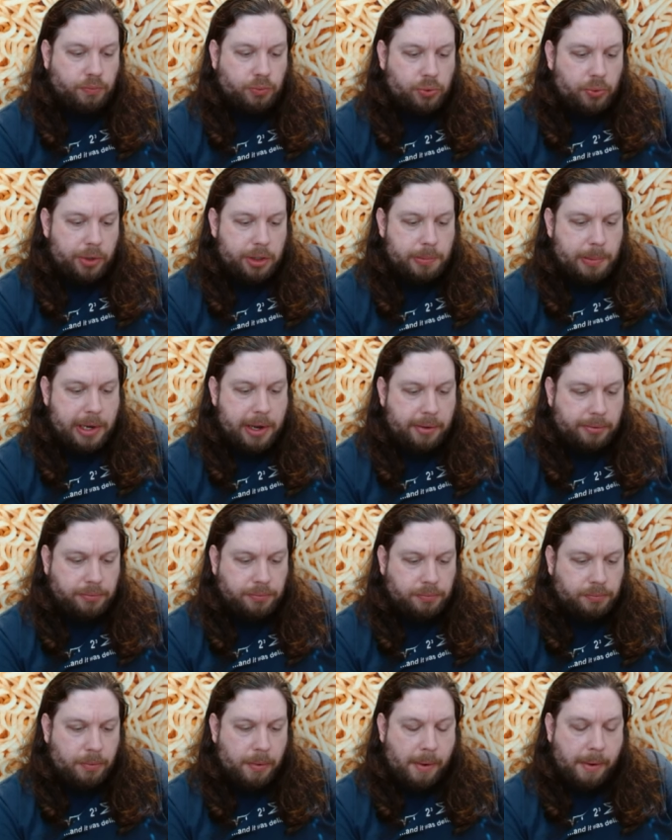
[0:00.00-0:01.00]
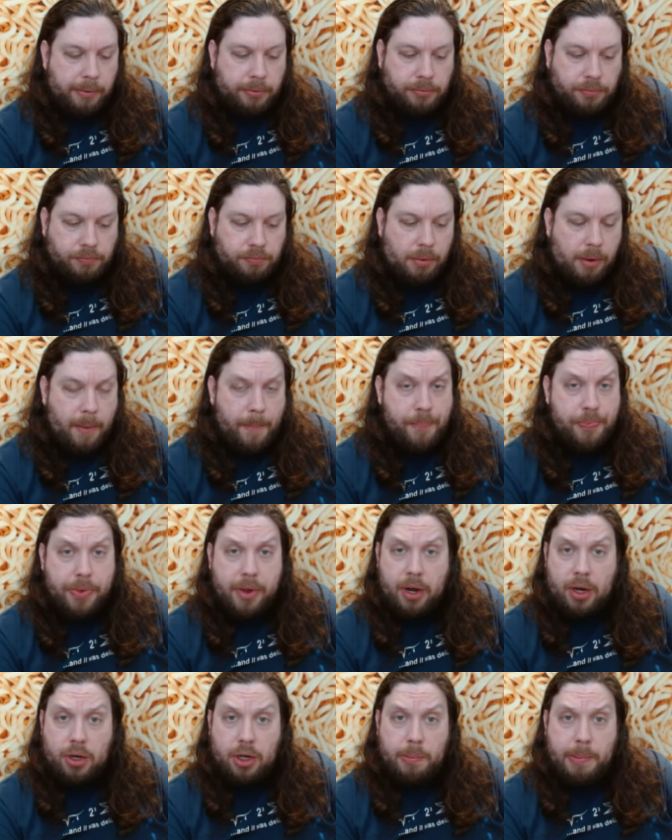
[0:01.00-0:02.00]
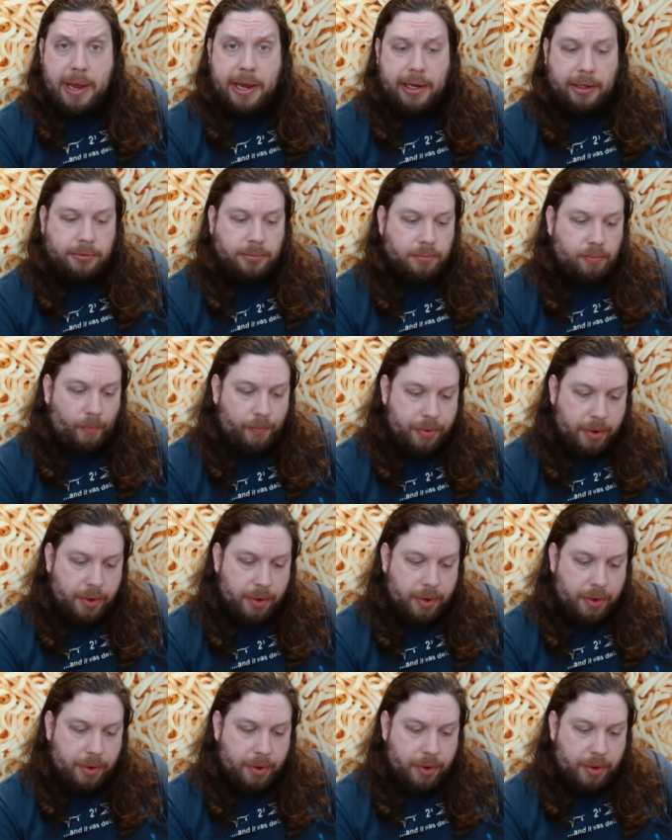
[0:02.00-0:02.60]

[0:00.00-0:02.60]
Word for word: crispy. Good bacon.